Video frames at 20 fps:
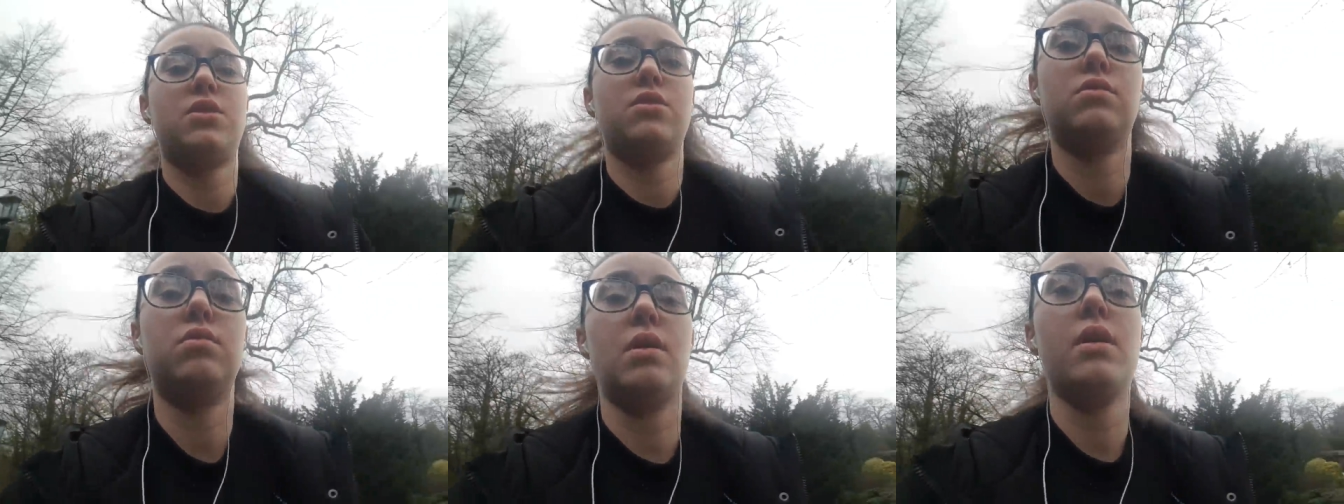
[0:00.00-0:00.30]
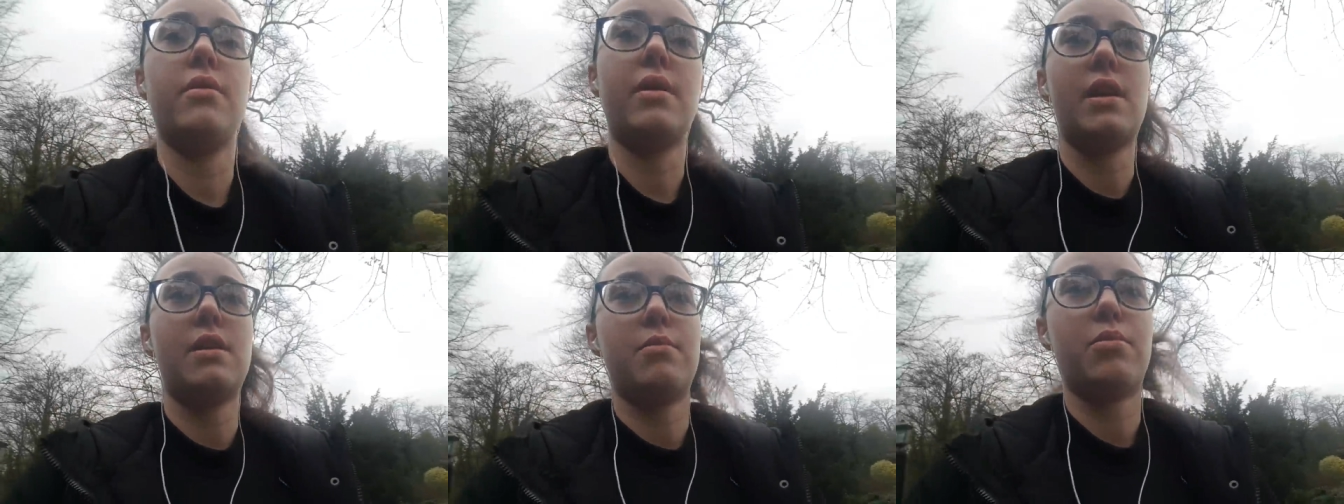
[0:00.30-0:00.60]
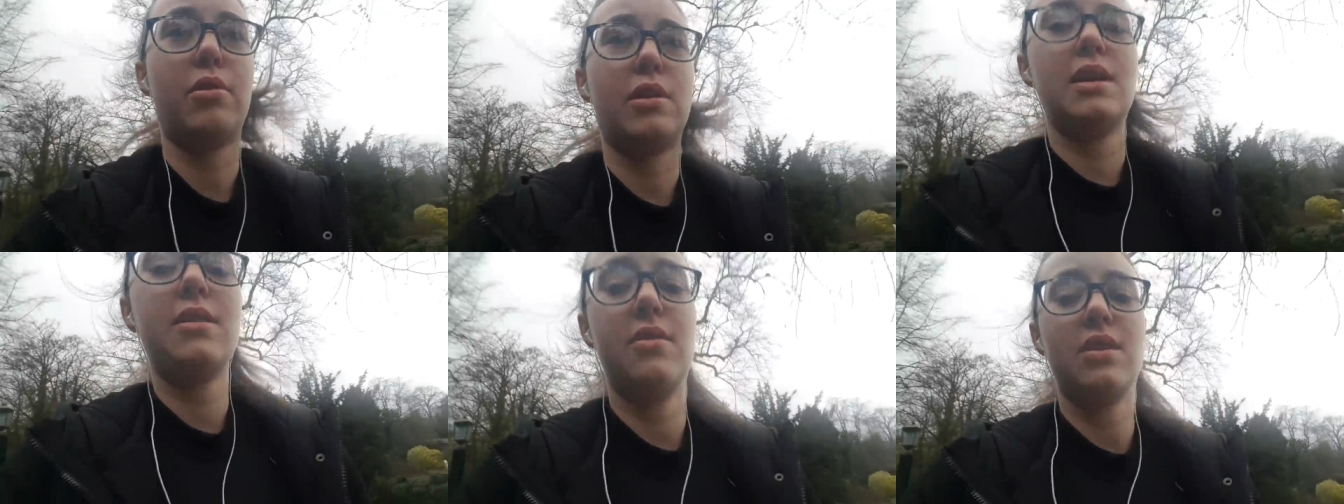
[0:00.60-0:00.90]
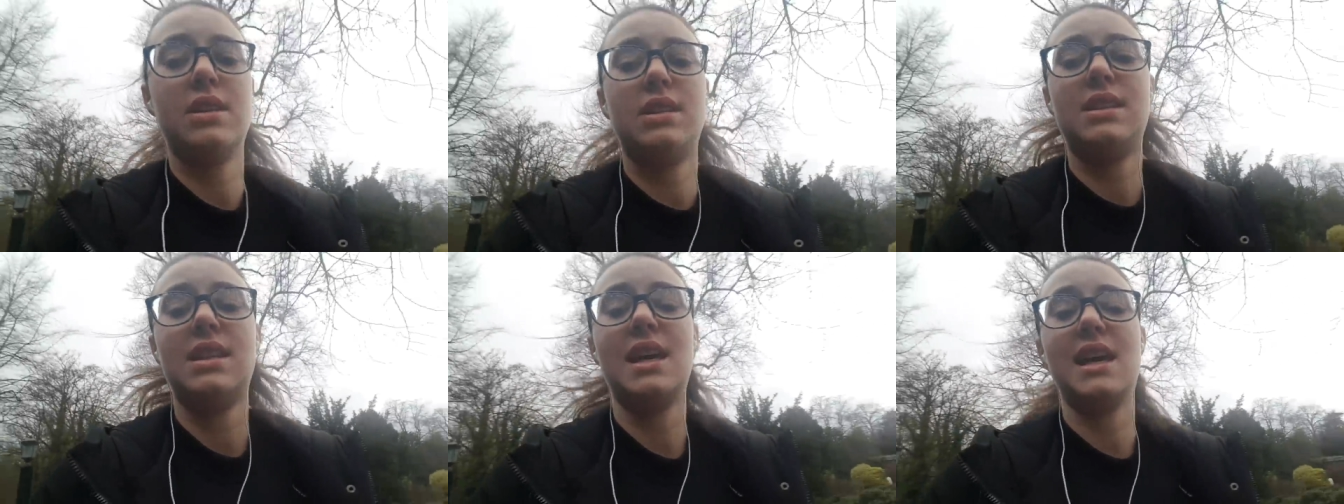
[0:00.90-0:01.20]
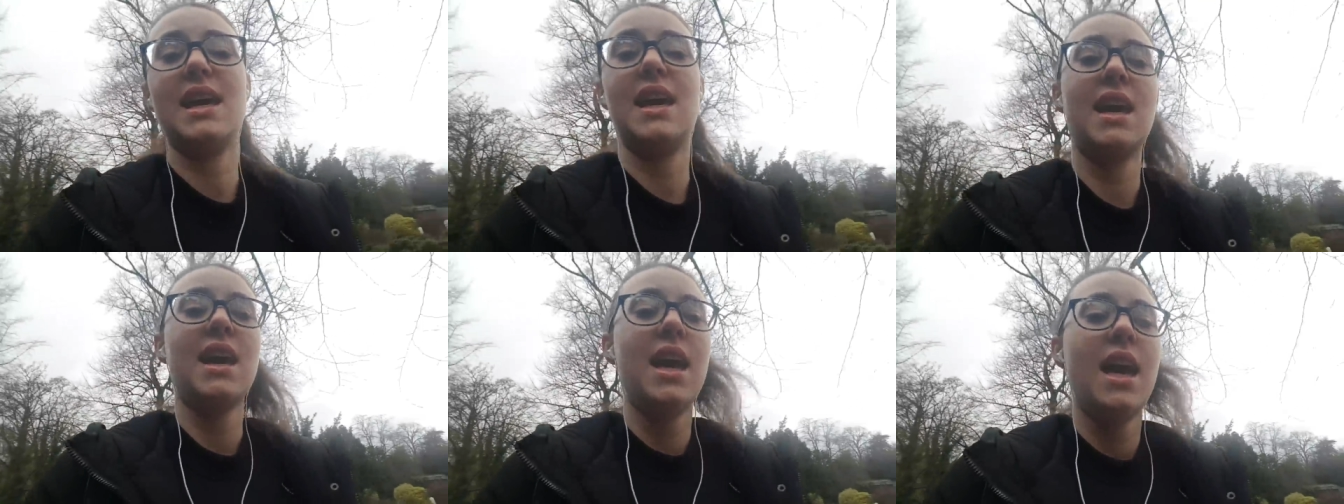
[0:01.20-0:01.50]
to row in
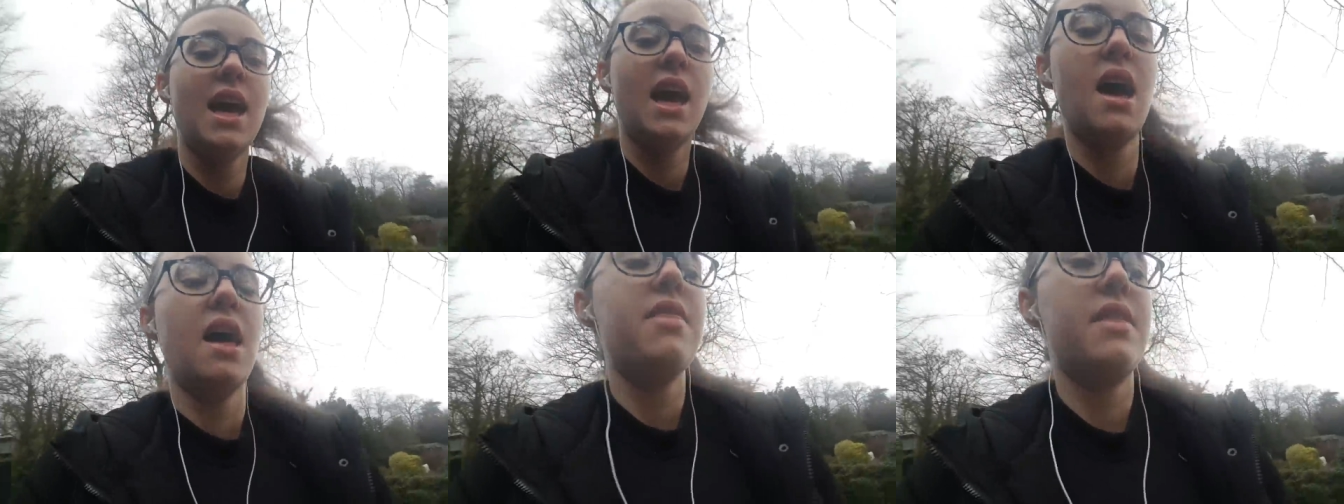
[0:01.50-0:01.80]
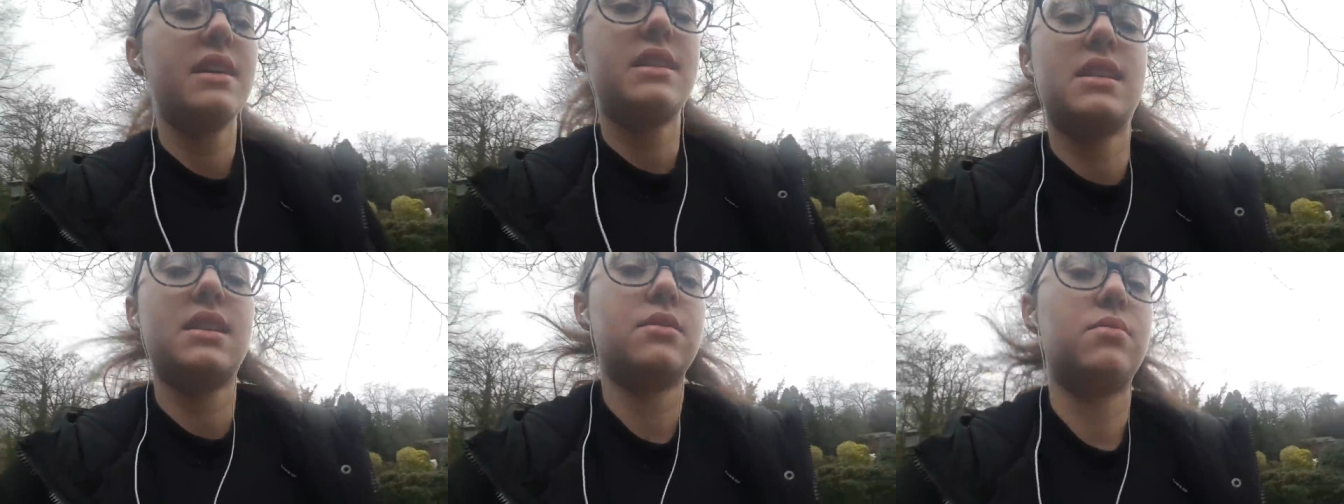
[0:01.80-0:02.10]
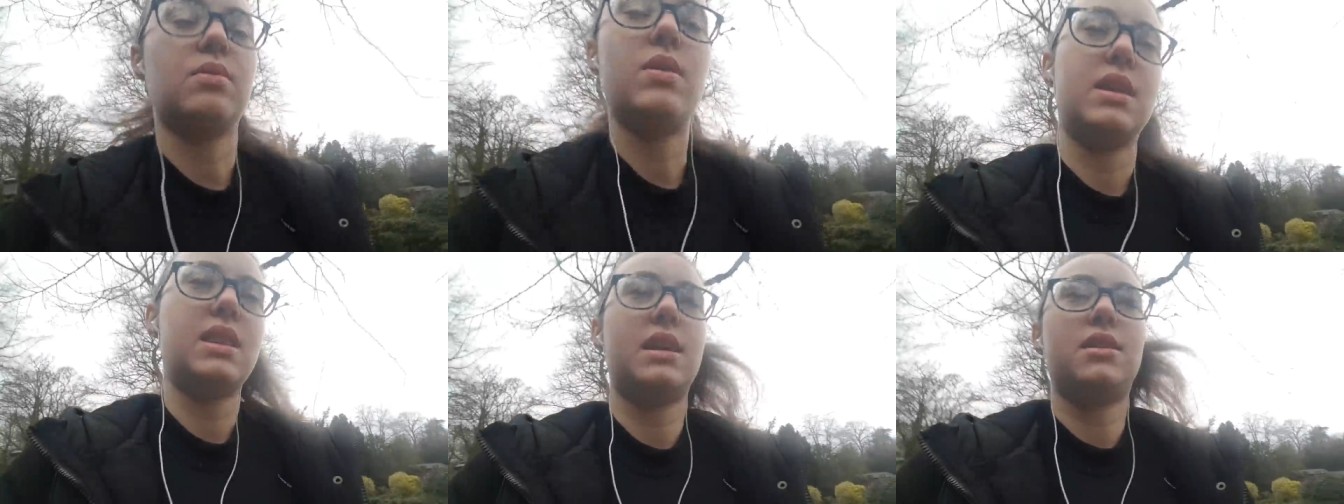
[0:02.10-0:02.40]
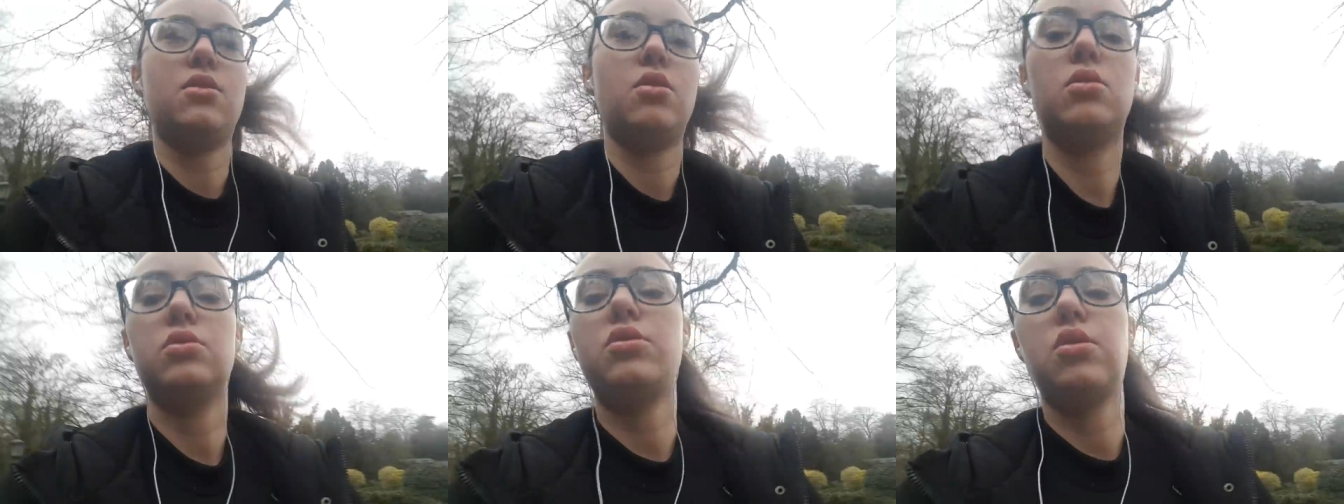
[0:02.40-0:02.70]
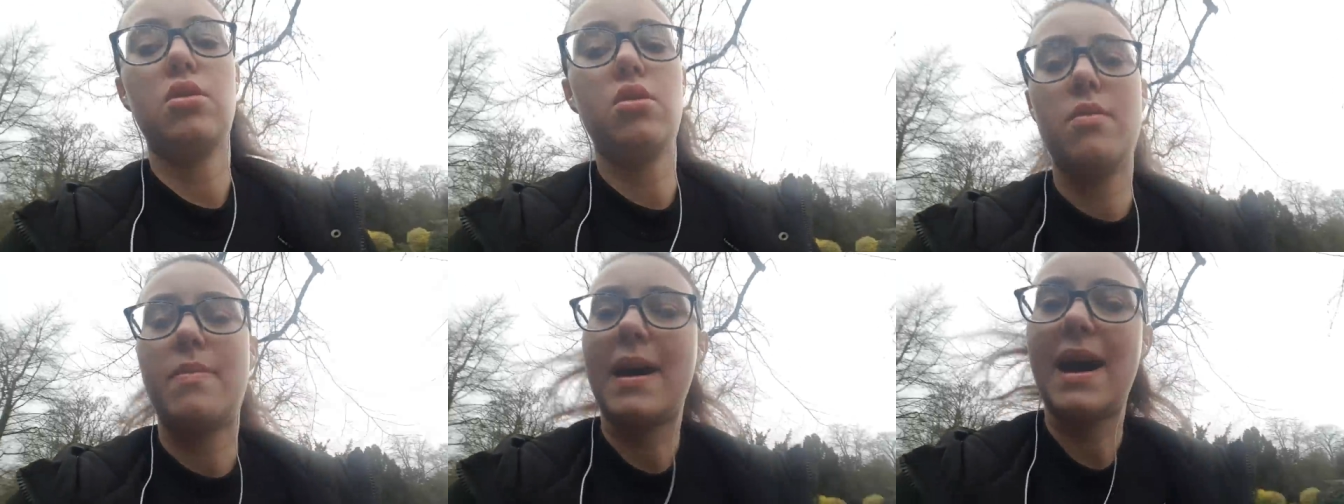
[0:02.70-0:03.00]
previously, this is really not
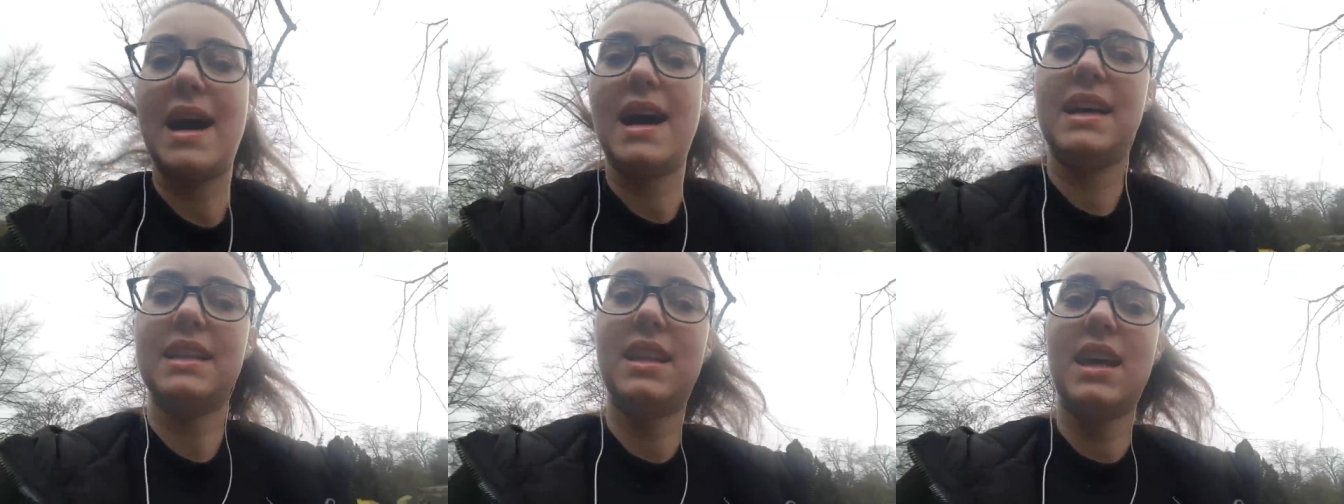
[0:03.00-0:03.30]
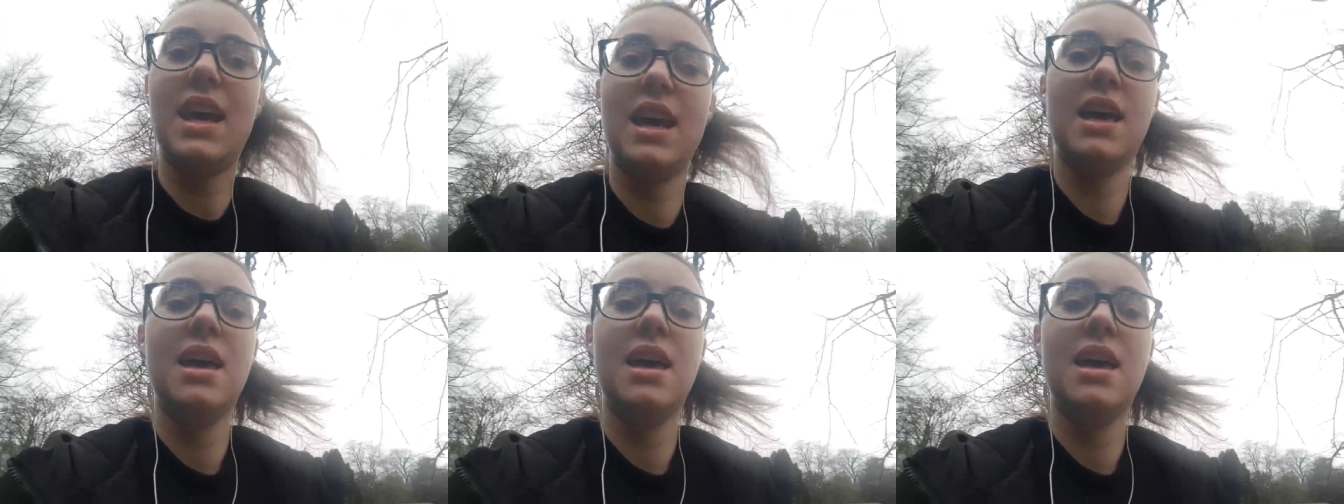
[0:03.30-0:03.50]
too bad.